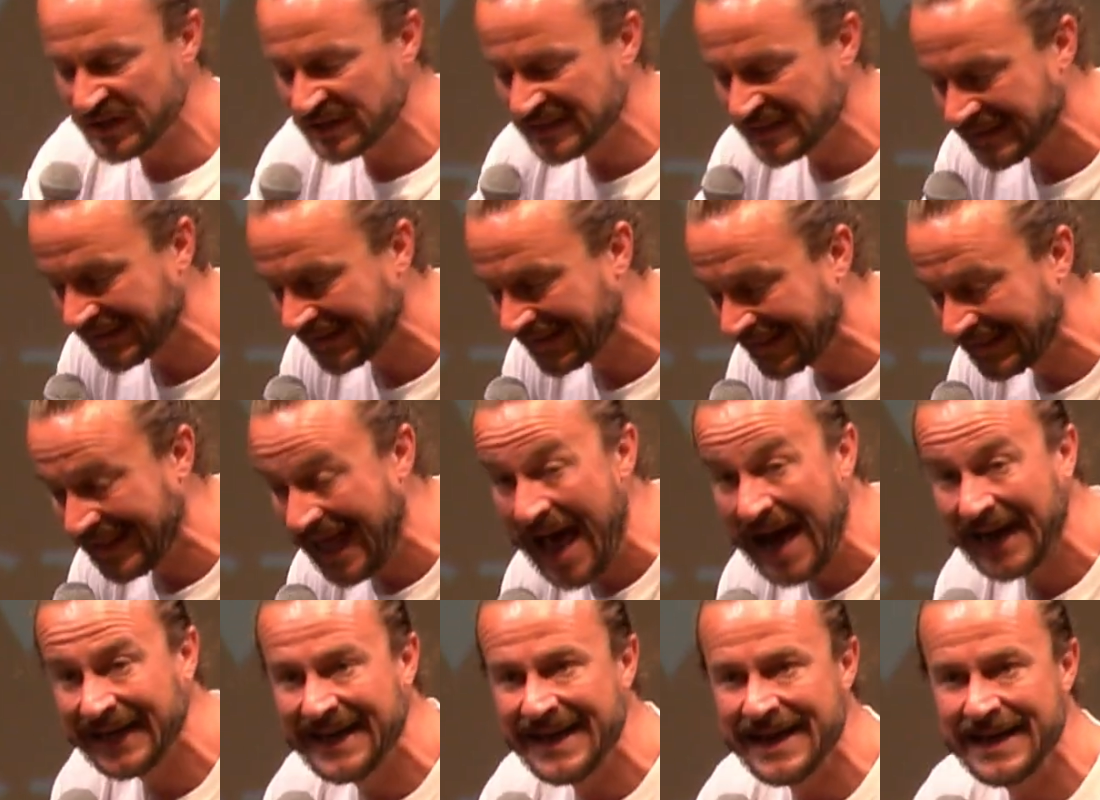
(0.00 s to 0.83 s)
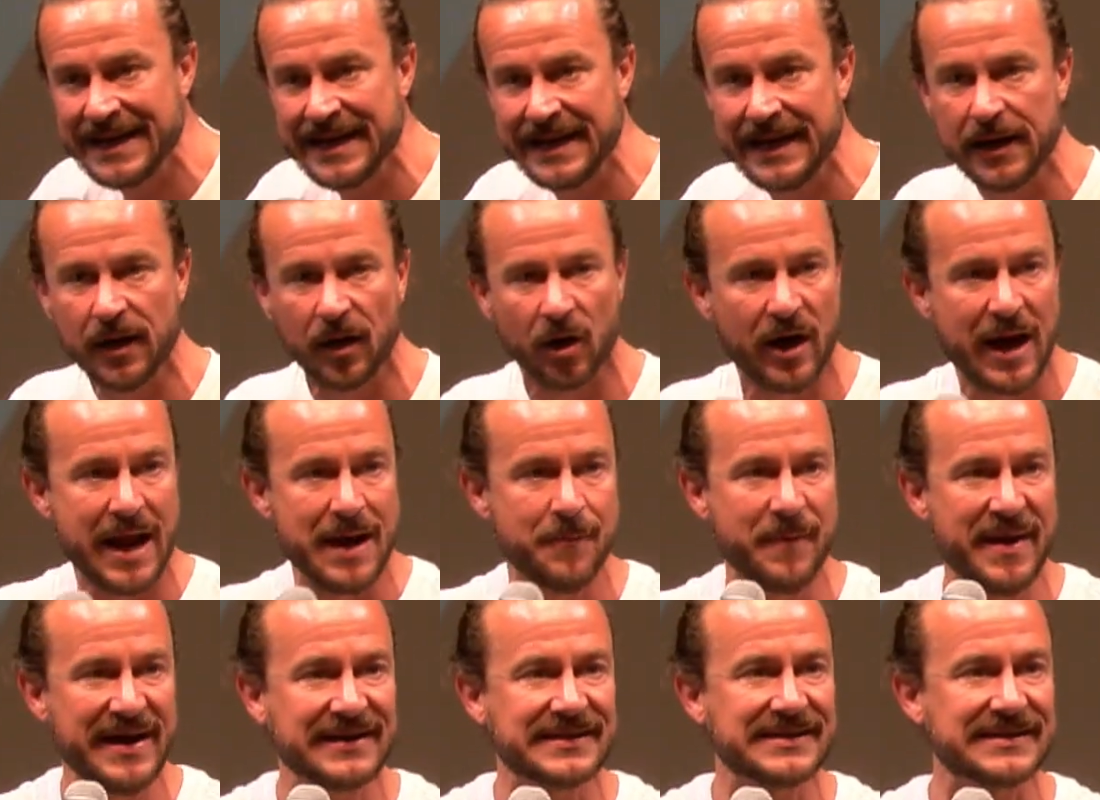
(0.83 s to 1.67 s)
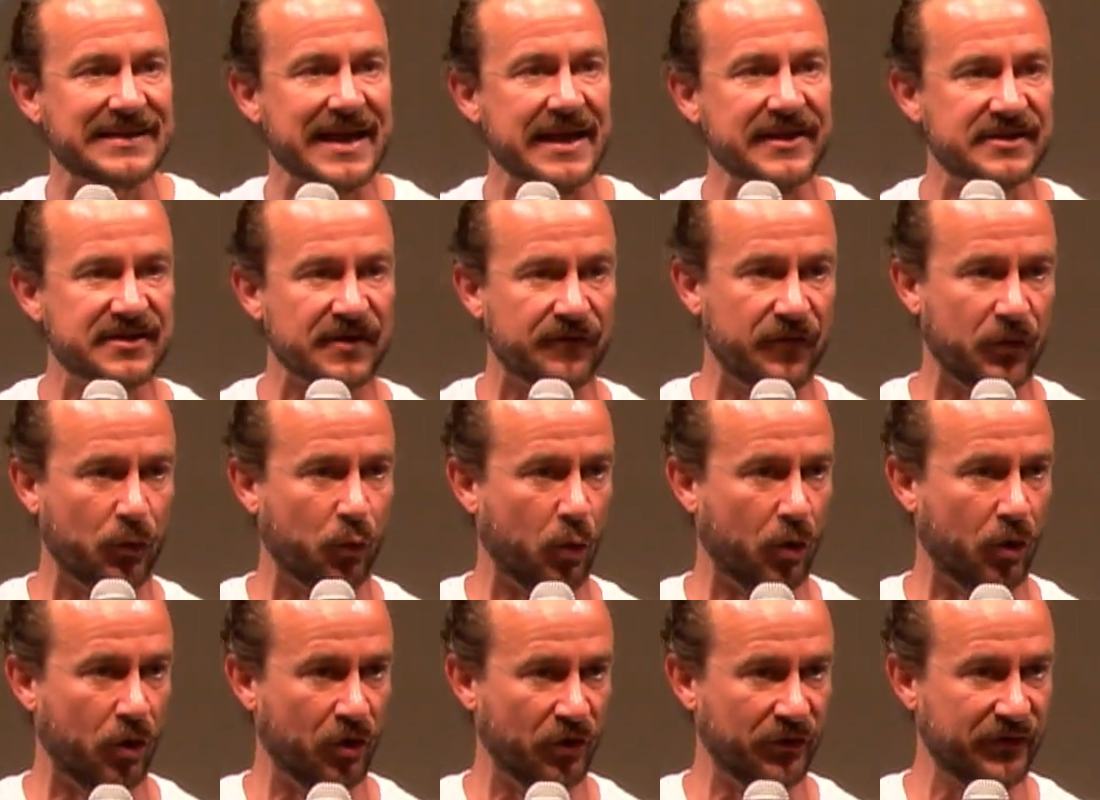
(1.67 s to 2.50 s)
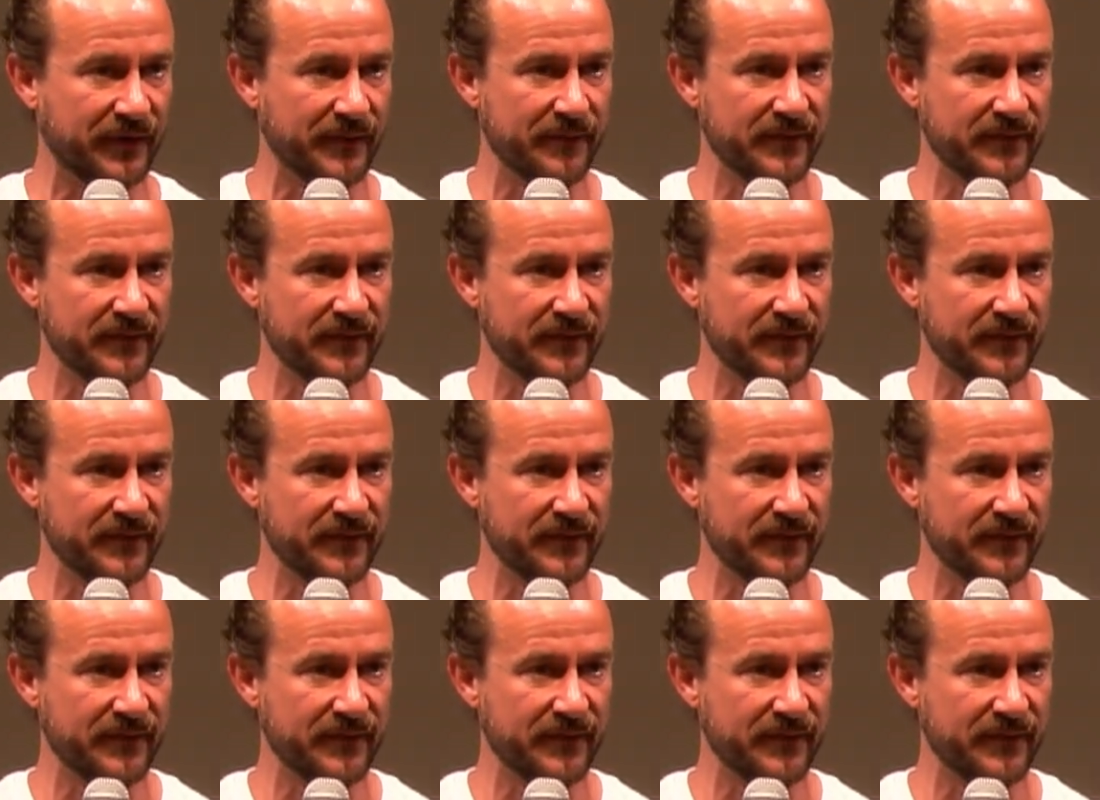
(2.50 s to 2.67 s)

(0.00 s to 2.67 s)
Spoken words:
lock in here and make sense of the world,